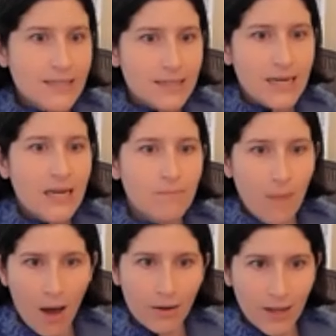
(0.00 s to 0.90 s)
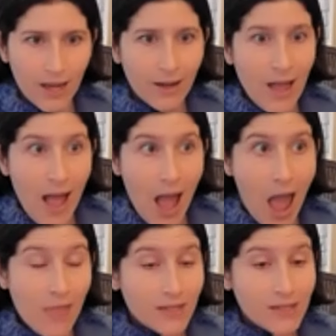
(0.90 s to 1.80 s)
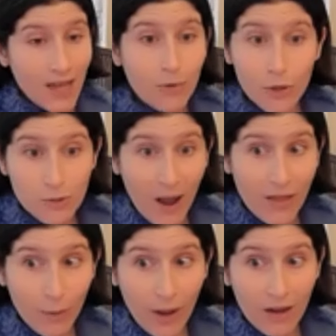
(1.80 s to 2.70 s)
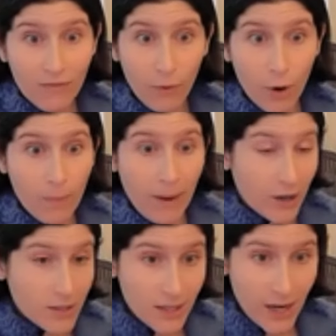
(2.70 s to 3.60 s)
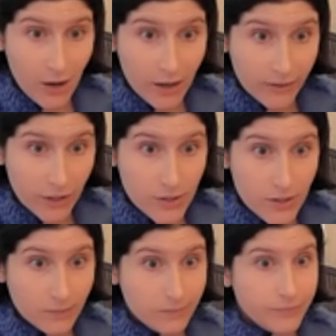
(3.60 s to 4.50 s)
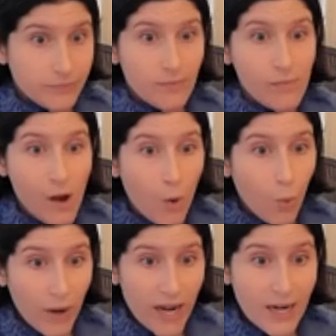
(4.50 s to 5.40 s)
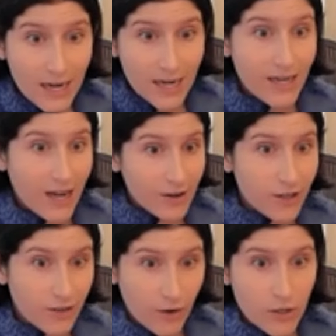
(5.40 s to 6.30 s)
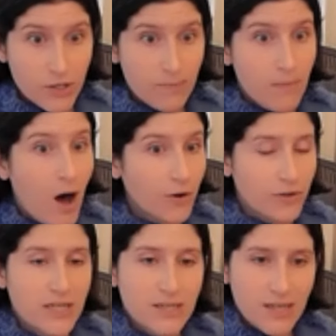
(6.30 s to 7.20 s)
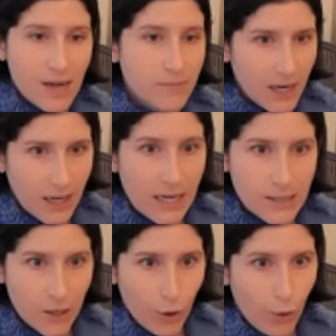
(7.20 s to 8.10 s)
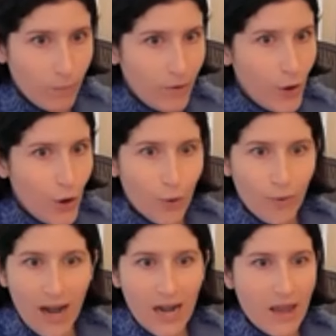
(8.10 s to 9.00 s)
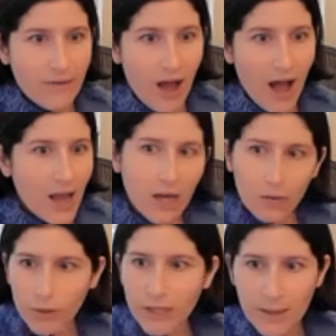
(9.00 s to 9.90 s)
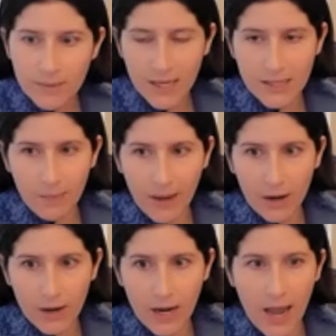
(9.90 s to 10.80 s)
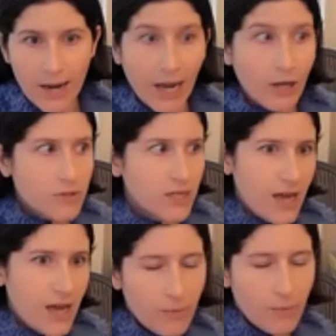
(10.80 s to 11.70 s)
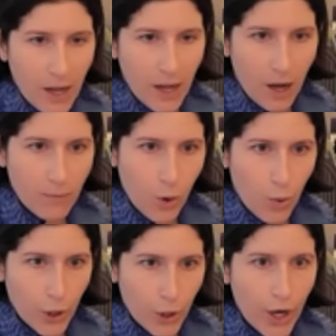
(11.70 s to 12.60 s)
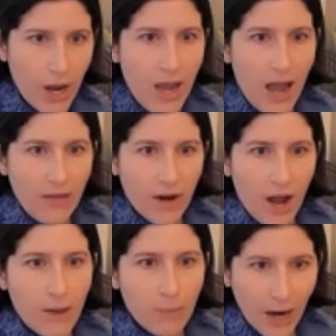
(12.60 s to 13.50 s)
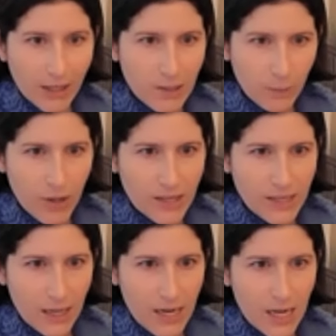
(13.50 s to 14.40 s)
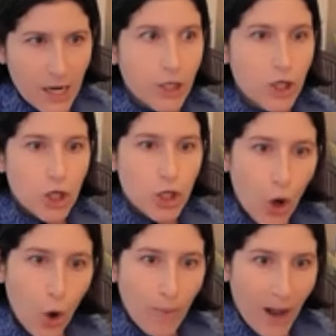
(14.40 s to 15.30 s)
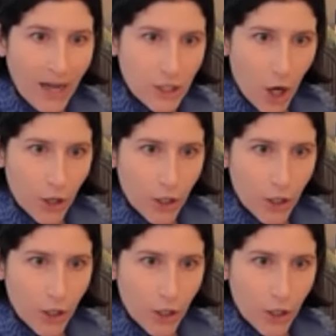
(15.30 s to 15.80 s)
need modeling. And the same goes, by the way, for parents and caregivers. We need caregivers to model these same techniques at home, right? If I get really upset as a parent and I go sit down in my calm corner and then I practice a breathing technique and I show my daughter